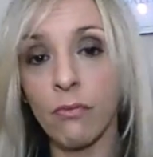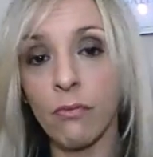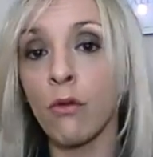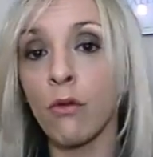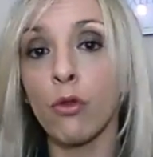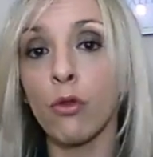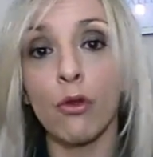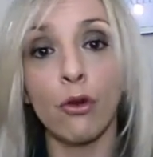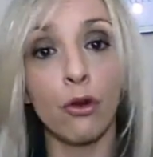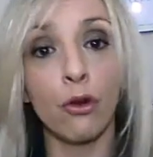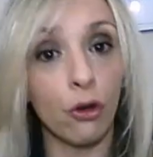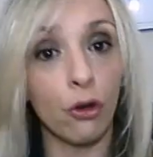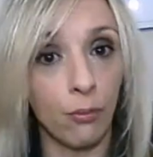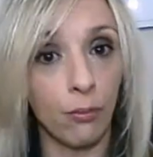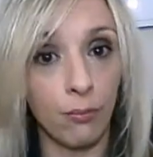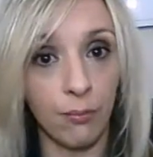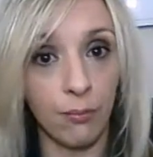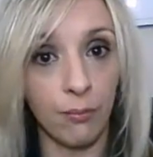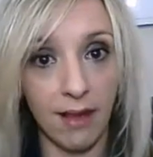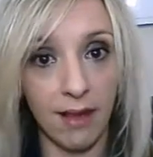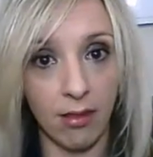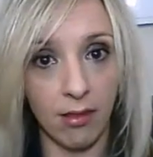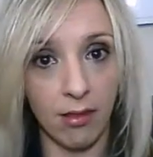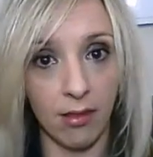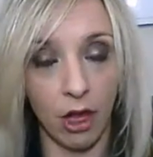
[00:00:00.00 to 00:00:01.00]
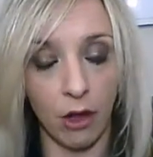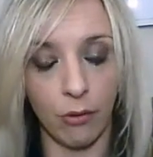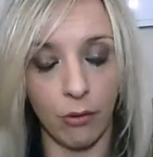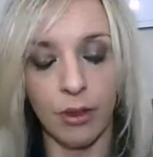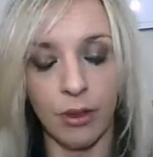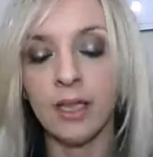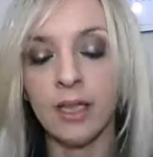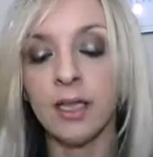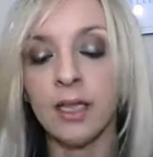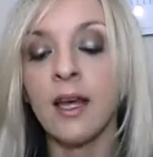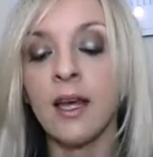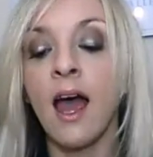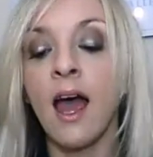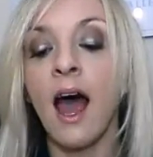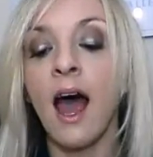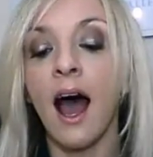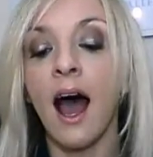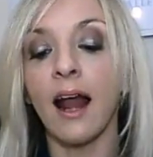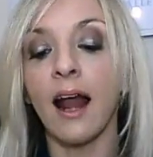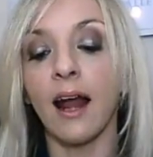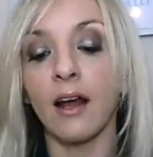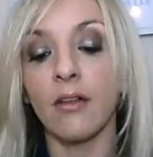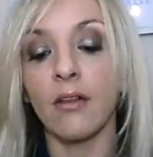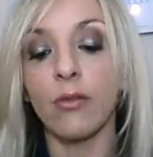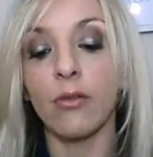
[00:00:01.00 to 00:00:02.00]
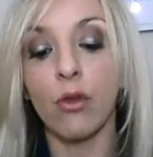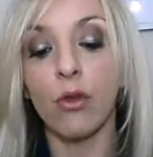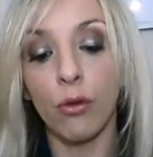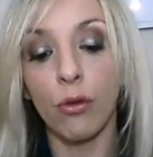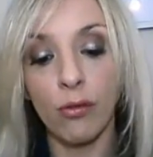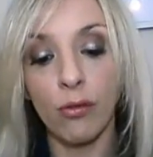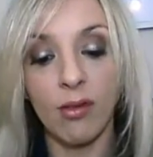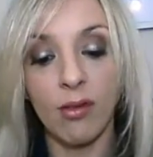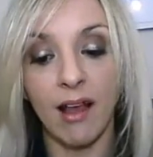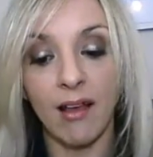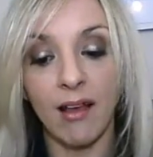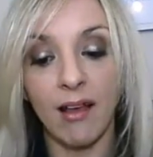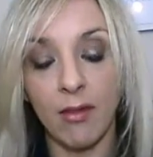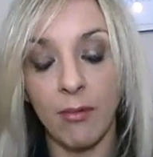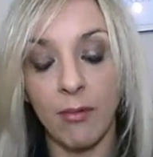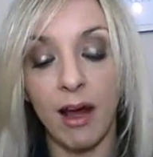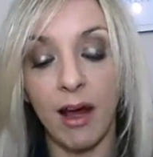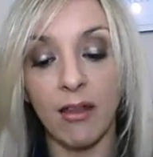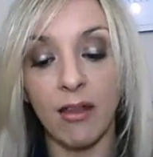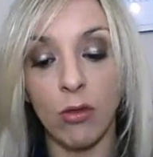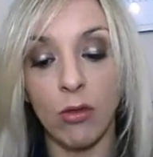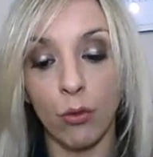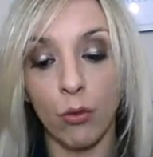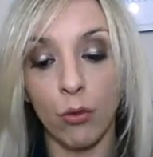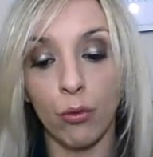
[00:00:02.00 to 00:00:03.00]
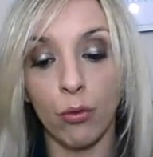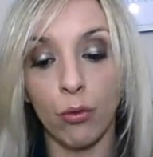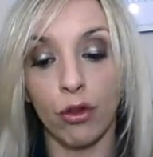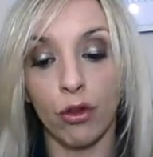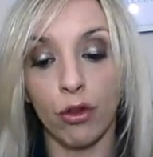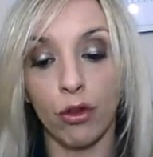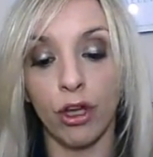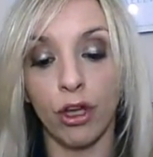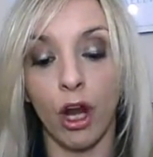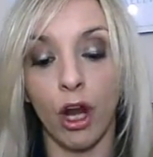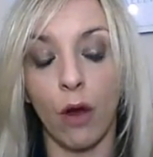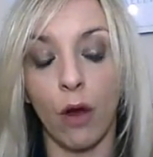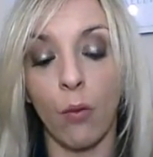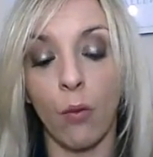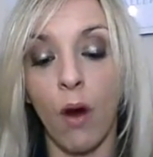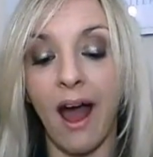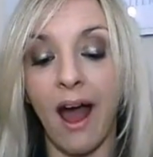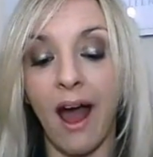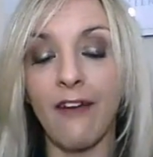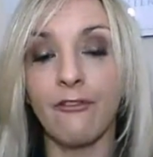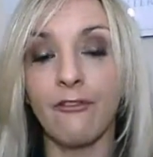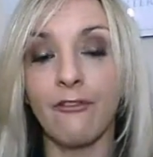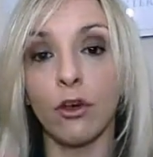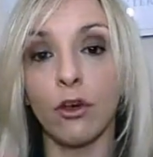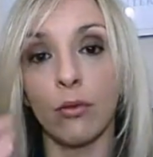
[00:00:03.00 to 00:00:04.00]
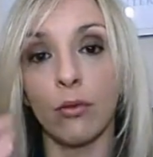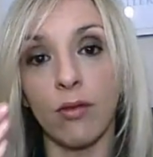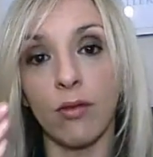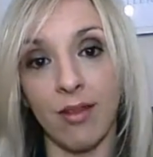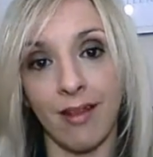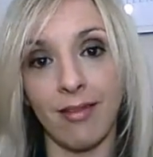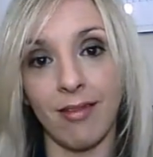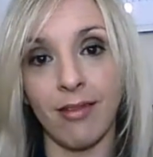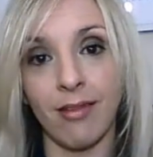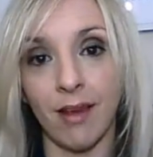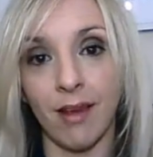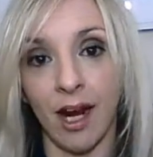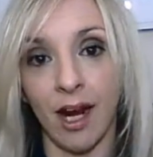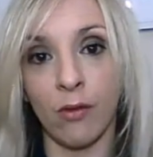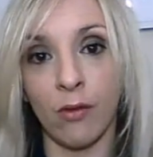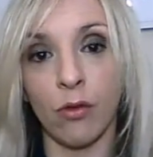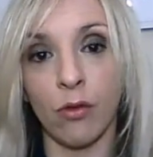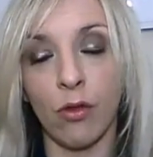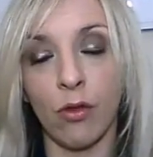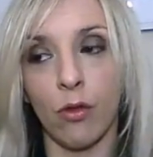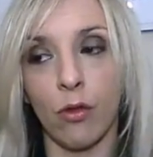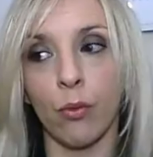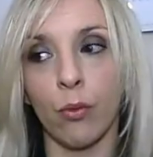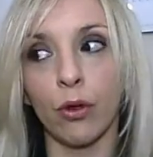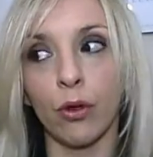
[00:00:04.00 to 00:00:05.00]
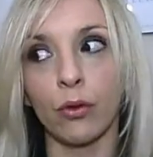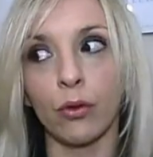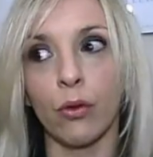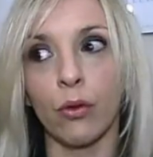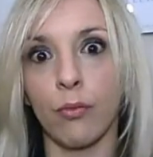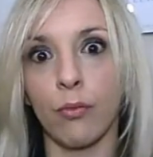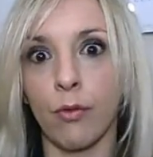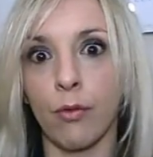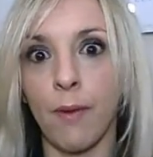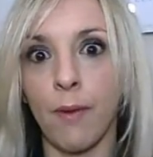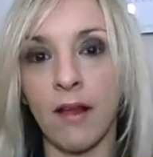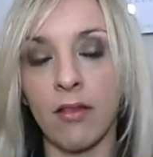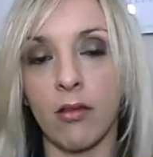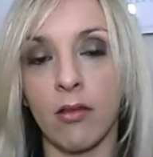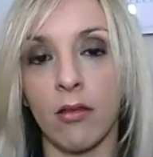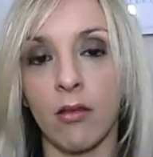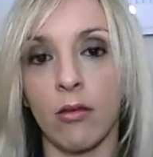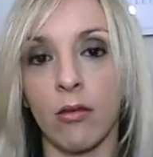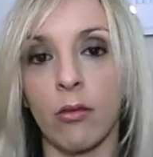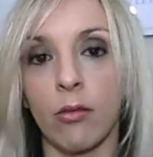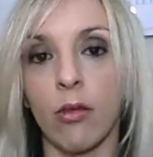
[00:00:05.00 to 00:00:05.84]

It's going to come back to you. And I do say to my daughter, you know, whatever you're sending out into the world comes back to you.